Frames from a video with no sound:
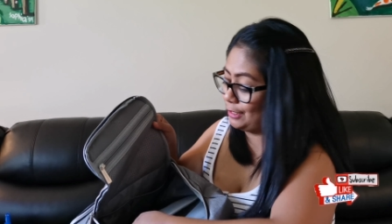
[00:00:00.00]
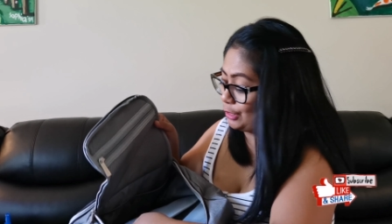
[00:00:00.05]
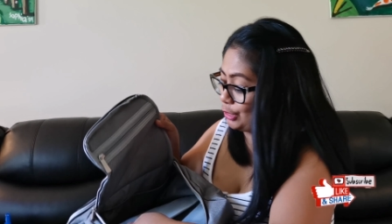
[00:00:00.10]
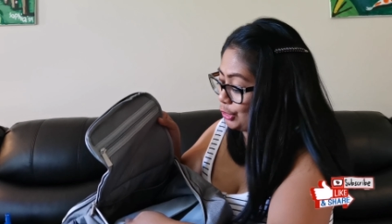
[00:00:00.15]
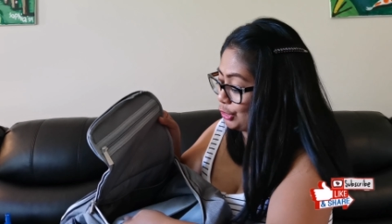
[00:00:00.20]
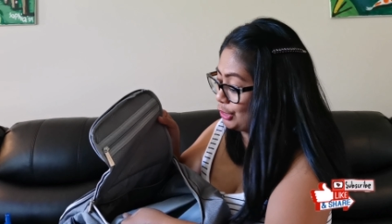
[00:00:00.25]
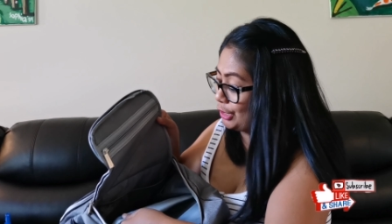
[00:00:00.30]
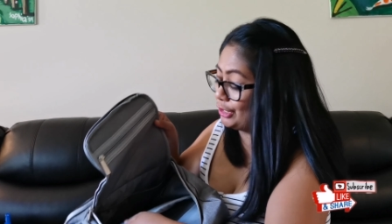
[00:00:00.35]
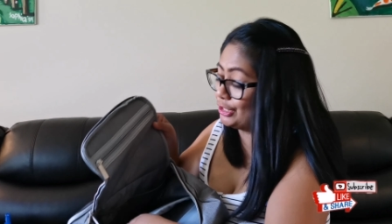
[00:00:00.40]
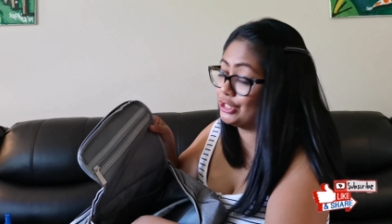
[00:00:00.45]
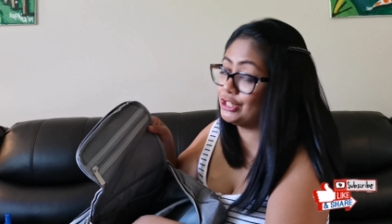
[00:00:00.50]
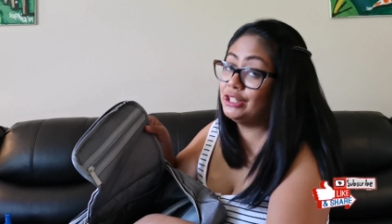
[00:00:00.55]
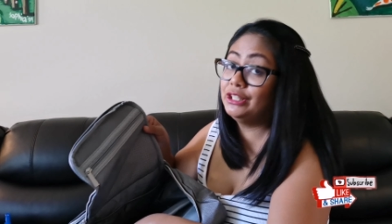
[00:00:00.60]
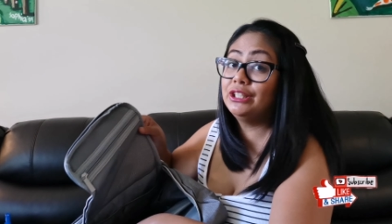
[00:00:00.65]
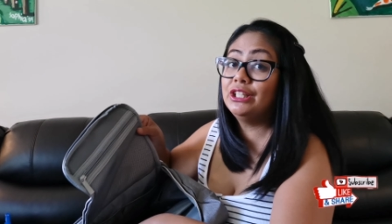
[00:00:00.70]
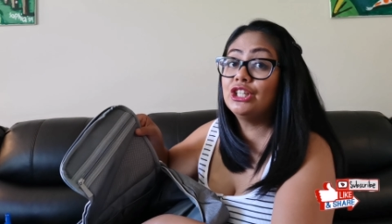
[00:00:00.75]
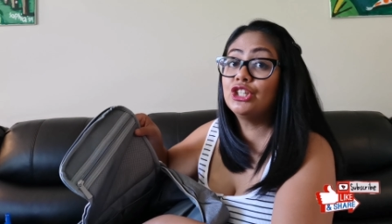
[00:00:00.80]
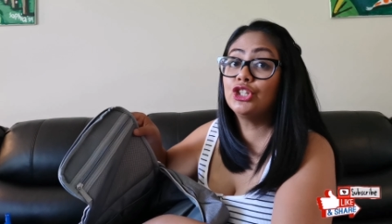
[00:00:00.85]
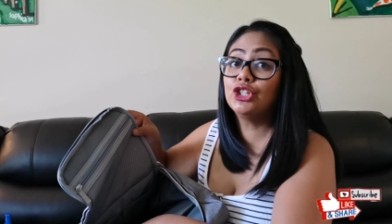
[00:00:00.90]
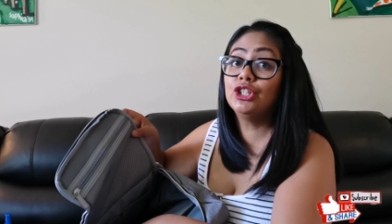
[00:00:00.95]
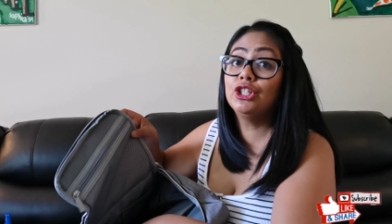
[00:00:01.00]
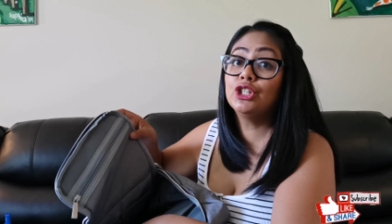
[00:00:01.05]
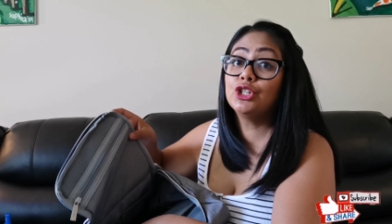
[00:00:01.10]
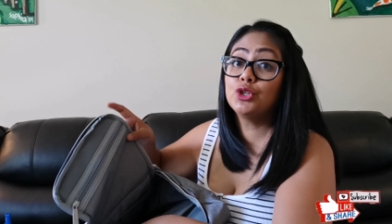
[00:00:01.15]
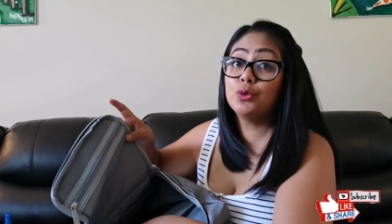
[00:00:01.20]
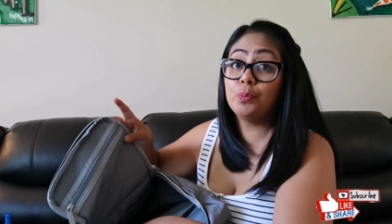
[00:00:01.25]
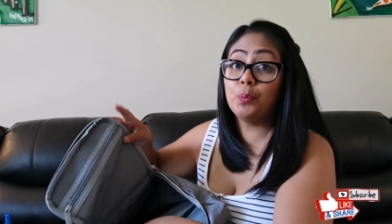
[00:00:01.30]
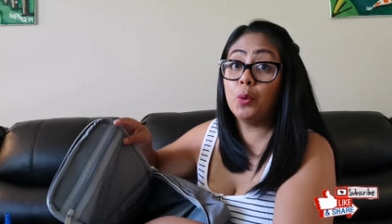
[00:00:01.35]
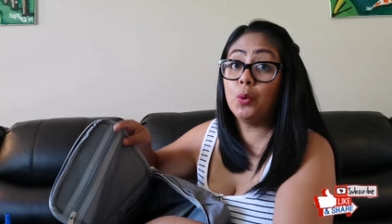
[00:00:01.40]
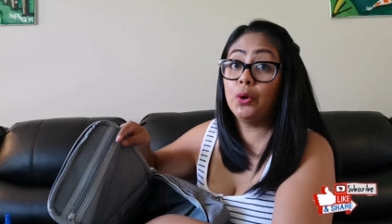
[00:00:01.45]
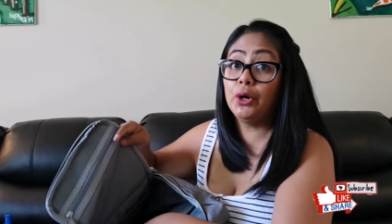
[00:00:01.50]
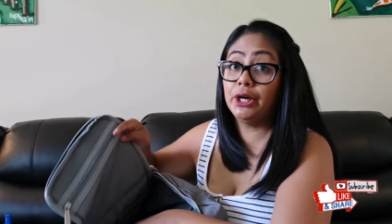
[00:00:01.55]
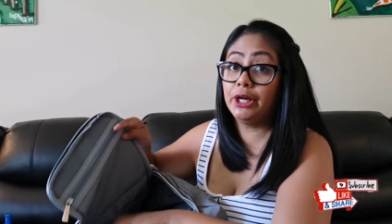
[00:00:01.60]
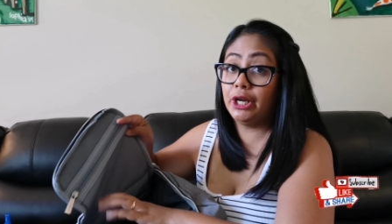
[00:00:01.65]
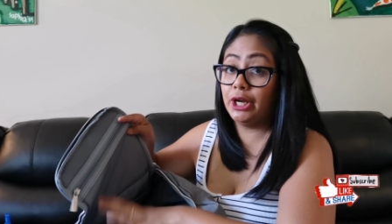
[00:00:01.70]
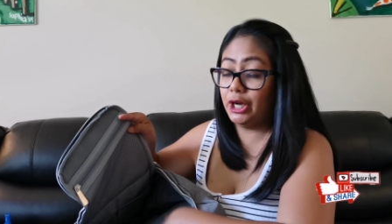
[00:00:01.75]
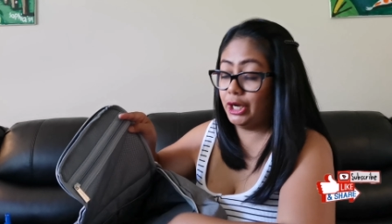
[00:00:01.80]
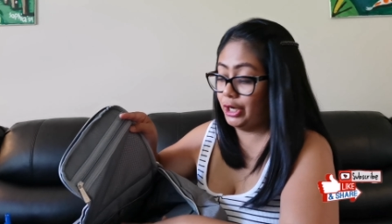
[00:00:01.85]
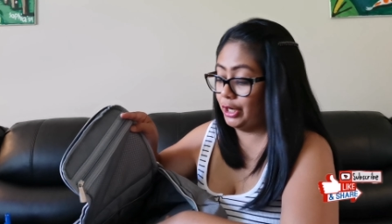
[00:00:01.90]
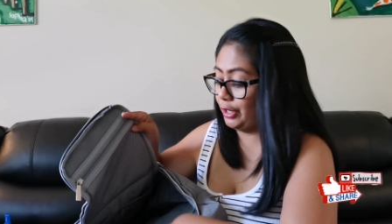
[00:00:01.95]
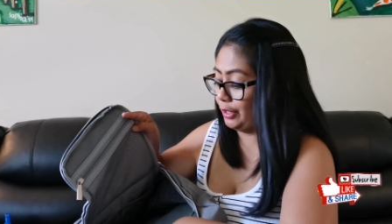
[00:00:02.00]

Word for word: because there's additional support.